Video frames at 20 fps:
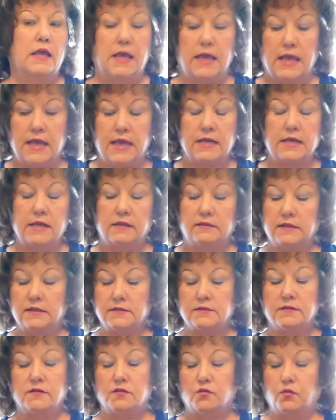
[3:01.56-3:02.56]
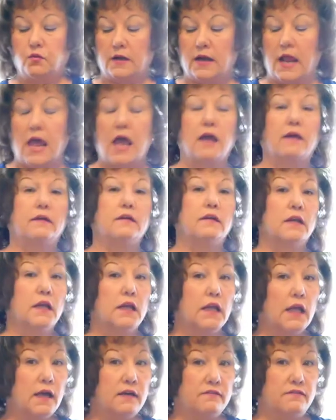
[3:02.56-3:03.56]
And this is what I
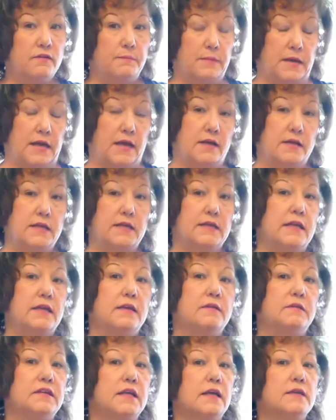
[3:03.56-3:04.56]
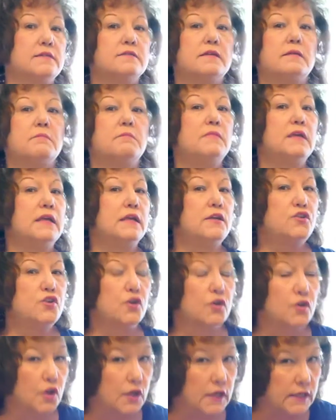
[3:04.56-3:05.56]
love about it. It doesn't mean
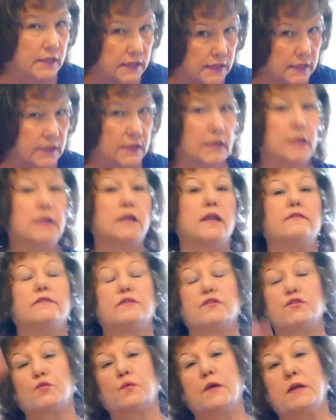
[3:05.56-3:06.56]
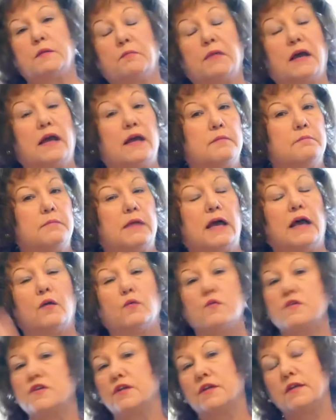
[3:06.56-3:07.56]
you're going to get it in the sweet by and by
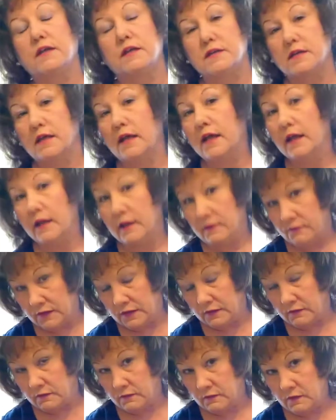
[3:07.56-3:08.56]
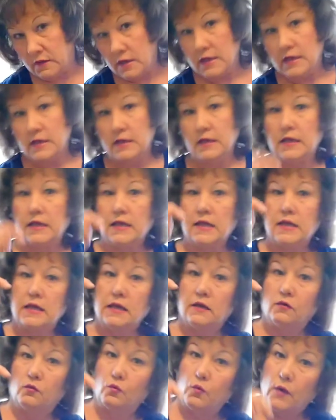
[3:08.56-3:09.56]
when you get to heaven.
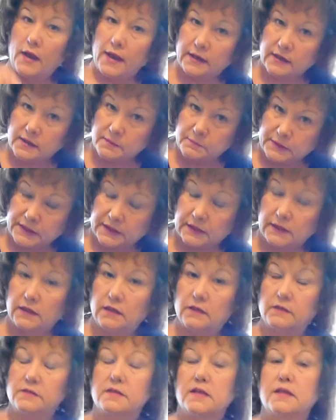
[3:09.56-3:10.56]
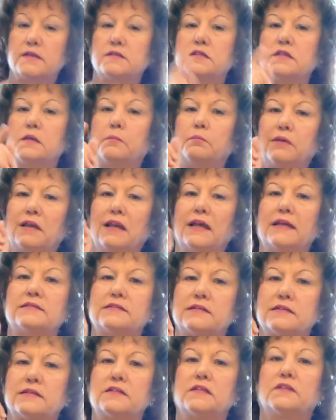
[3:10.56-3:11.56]
Recompense is the
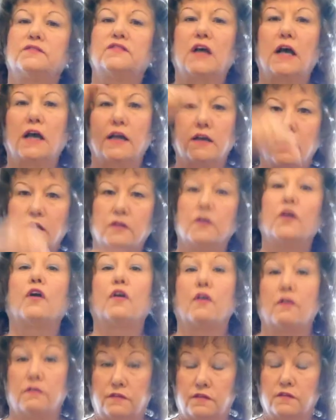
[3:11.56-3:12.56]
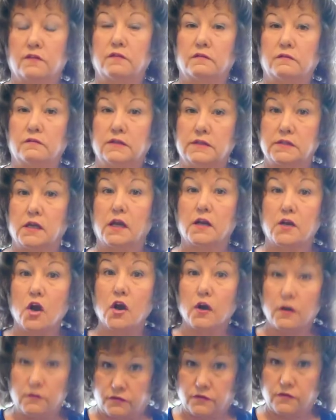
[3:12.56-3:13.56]
blessings of God on earth. It's on
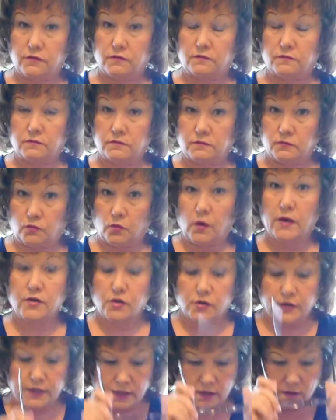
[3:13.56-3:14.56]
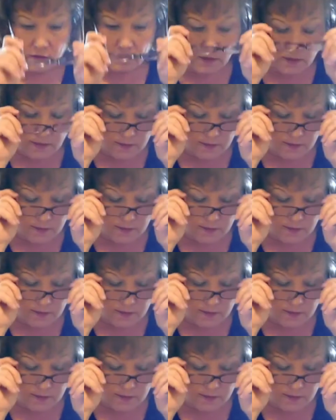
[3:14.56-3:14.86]
earth while you're here.